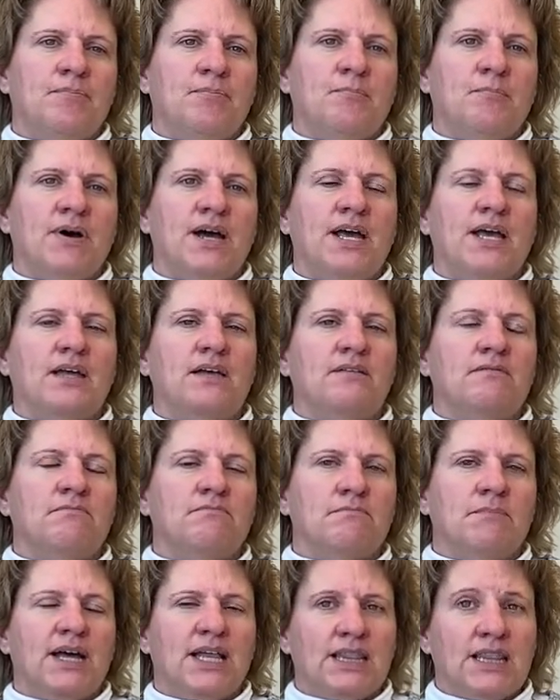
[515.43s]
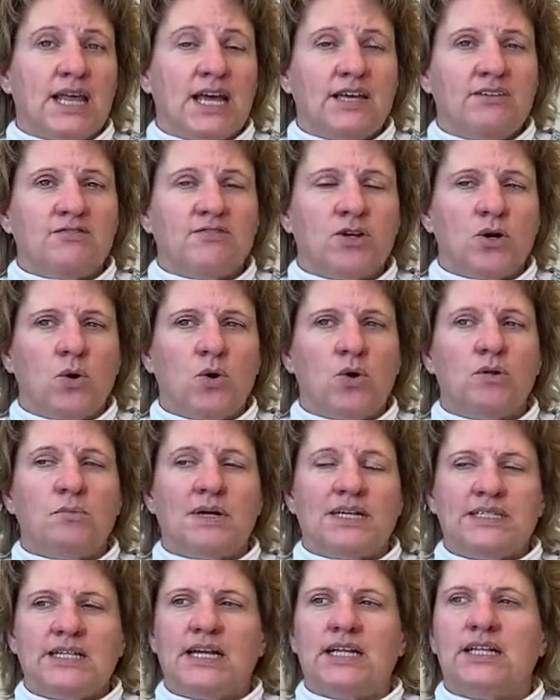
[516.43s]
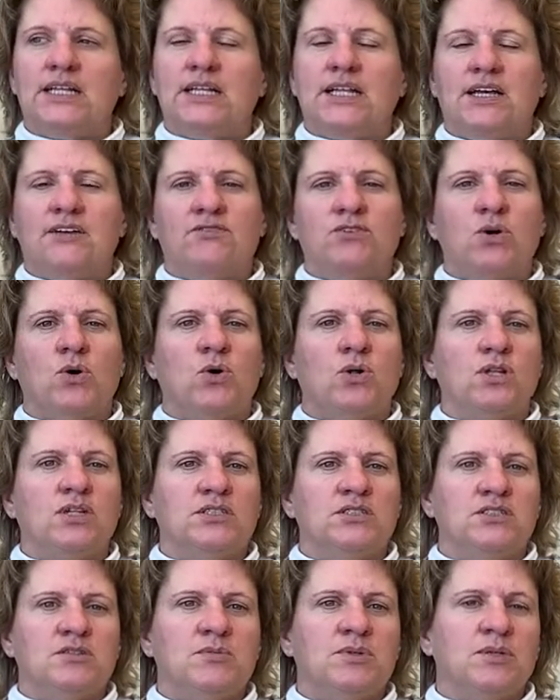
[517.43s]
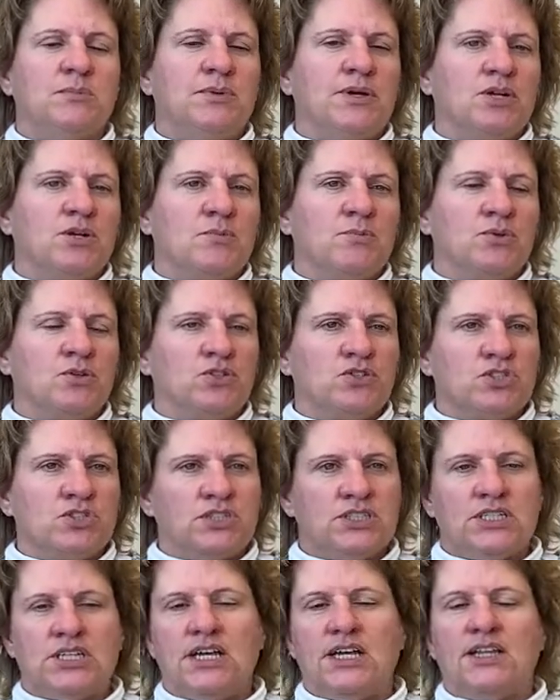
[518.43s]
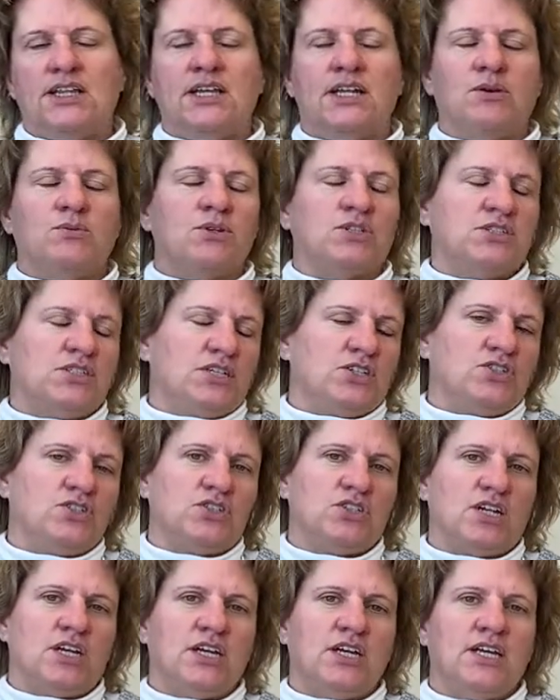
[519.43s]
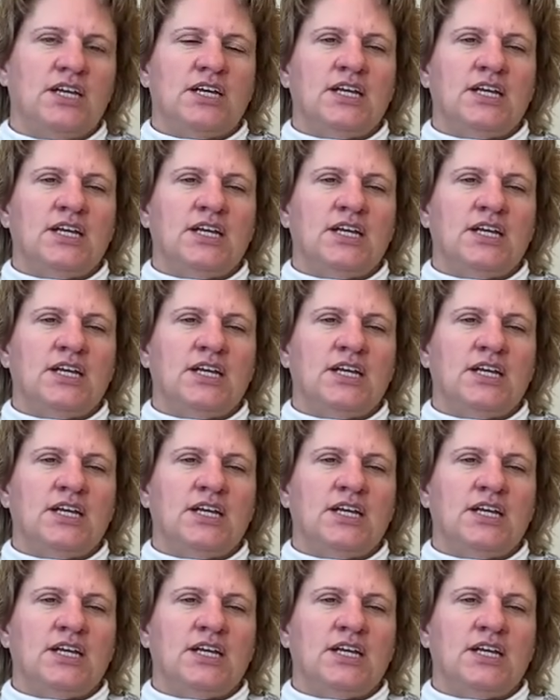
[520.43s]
My life goal, my daily life goal, is to be a better person today than I was yesterday.